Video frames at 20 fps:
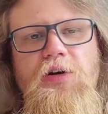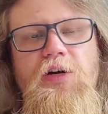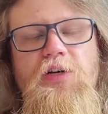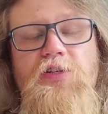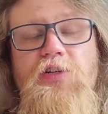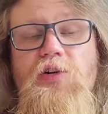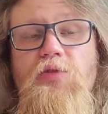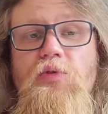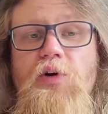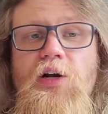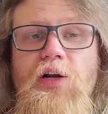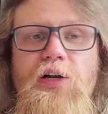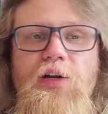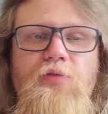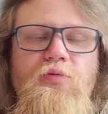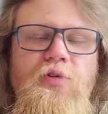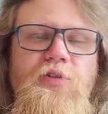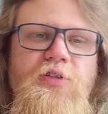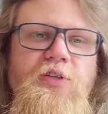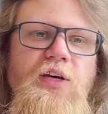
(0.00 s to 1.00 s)
actually while
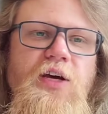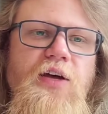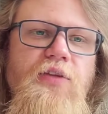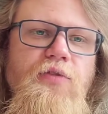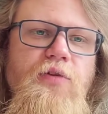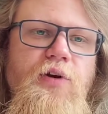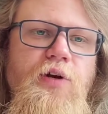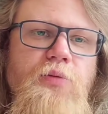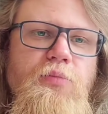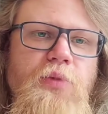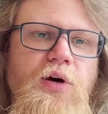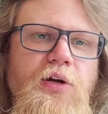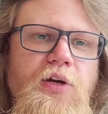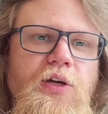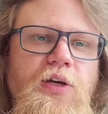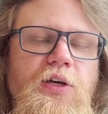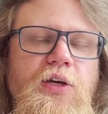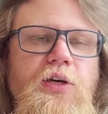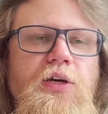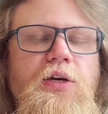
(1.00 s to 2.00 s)
he was gathering
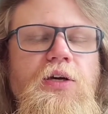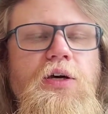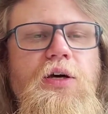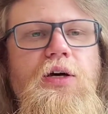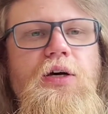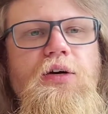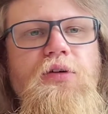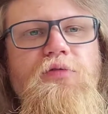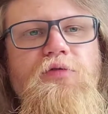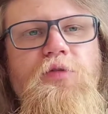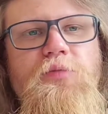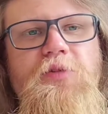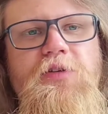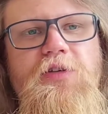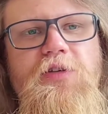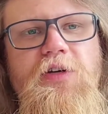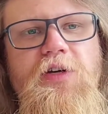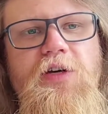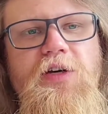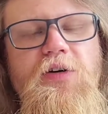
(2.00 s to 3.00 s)
money from
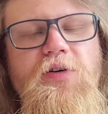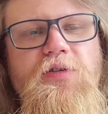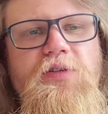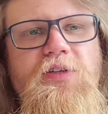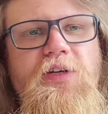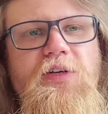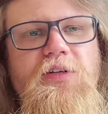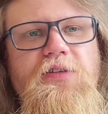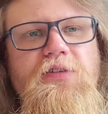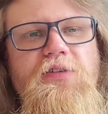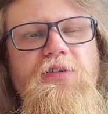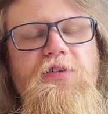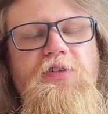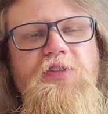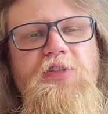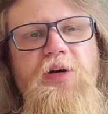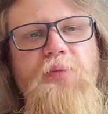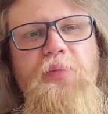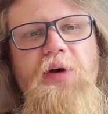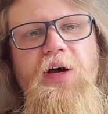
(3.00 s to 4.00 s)
his account, that
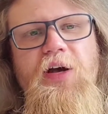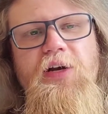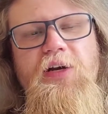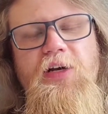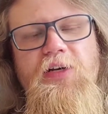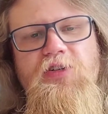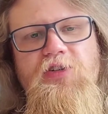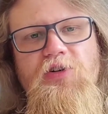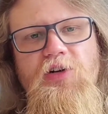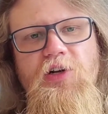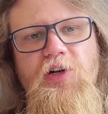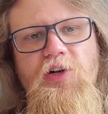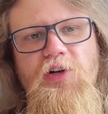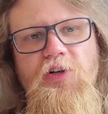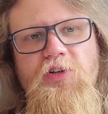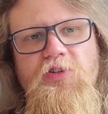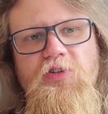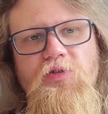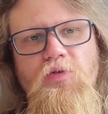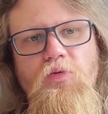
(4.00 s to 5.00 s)
Japan actually
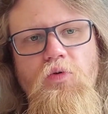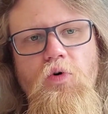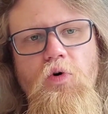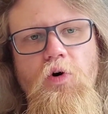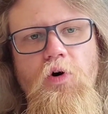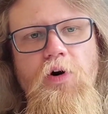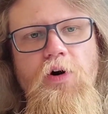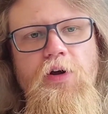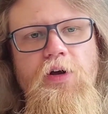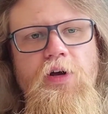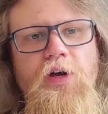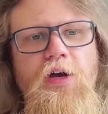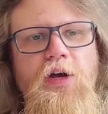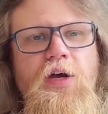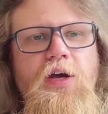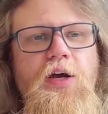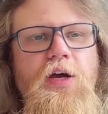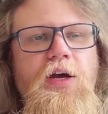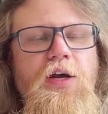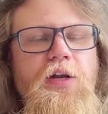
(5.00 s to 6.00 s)
lost the war,
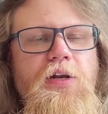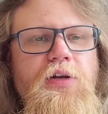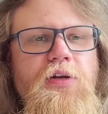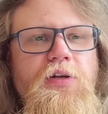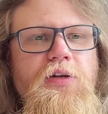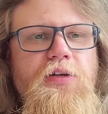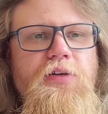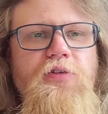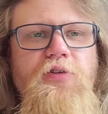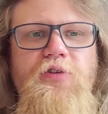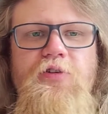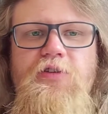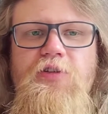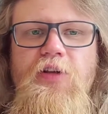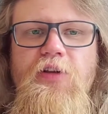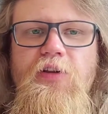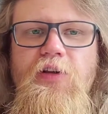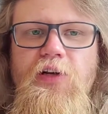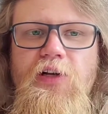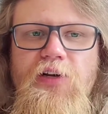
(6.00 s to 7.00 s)
and there's
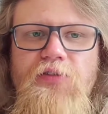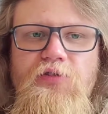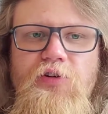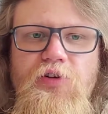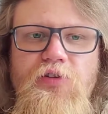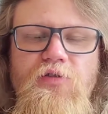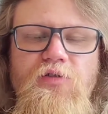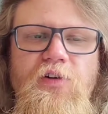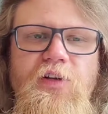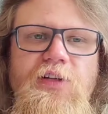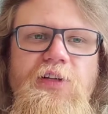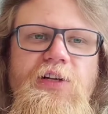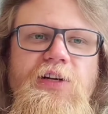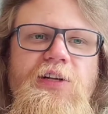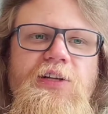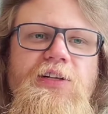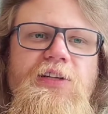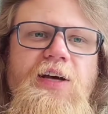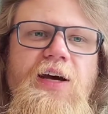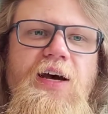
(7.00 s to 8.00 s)
nothing left of the fleet,
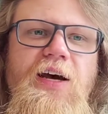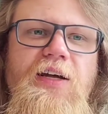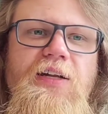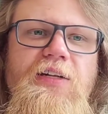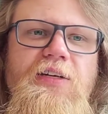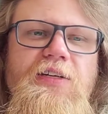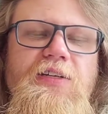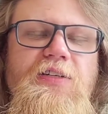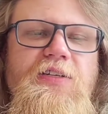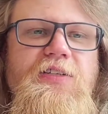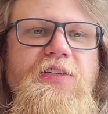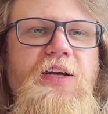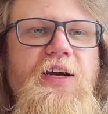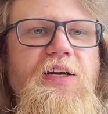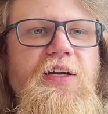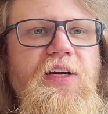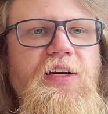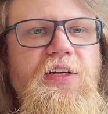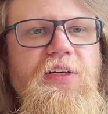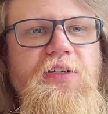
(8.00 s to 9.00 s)
and his
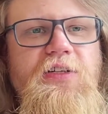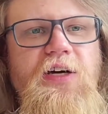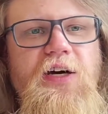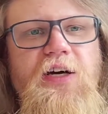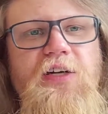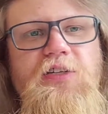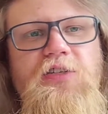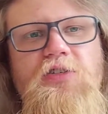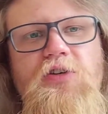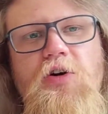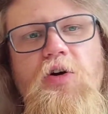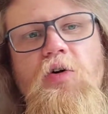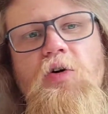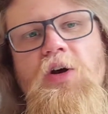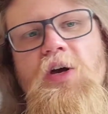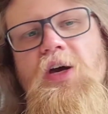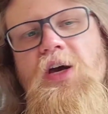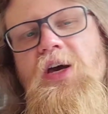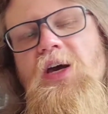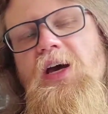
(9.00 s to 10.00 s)
dad kind of died. So
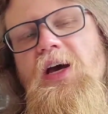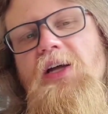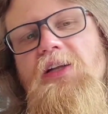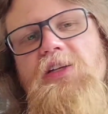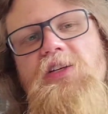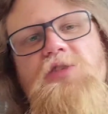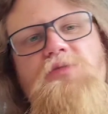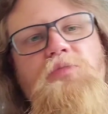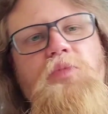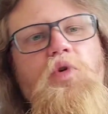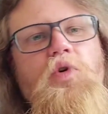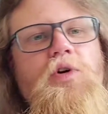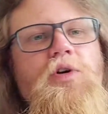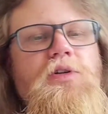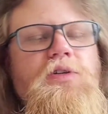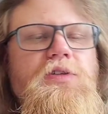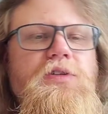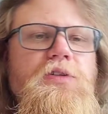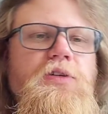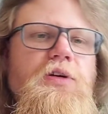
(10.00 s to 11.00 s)
at this
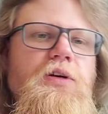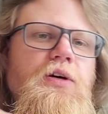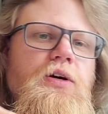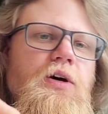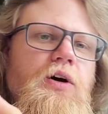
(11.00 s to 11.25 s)
point